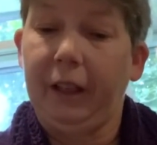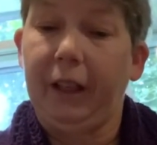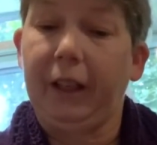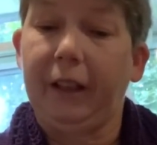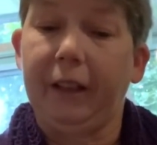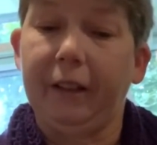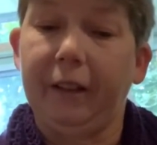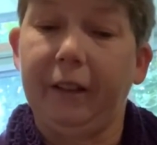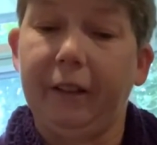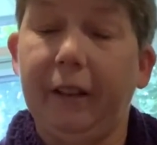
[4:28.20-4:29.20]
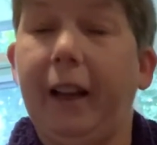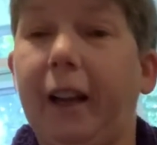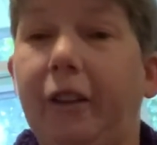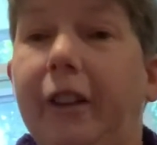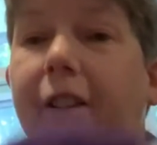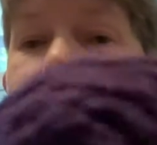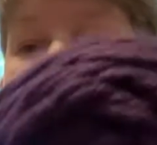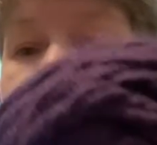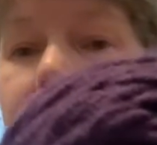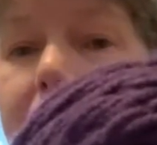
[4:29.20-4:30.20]
And this is actually just
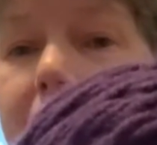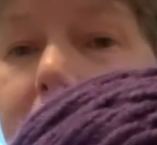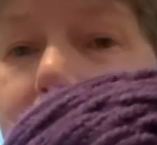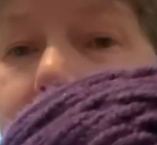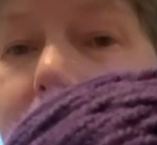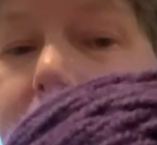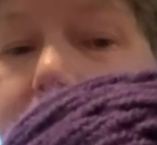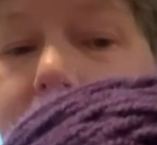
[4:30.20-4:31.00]
called Purple.